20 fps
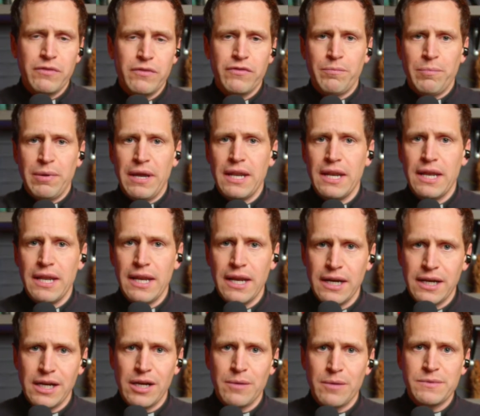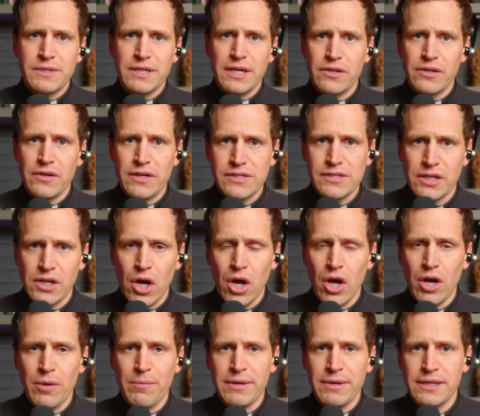opinionated and come together as a
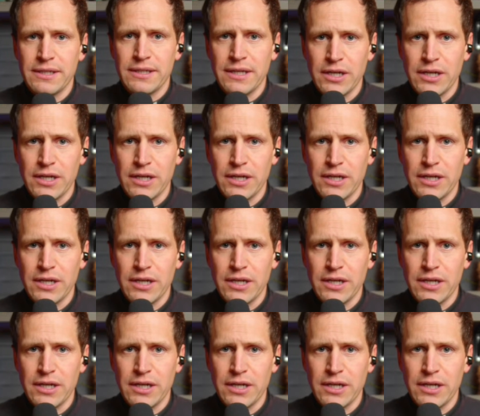common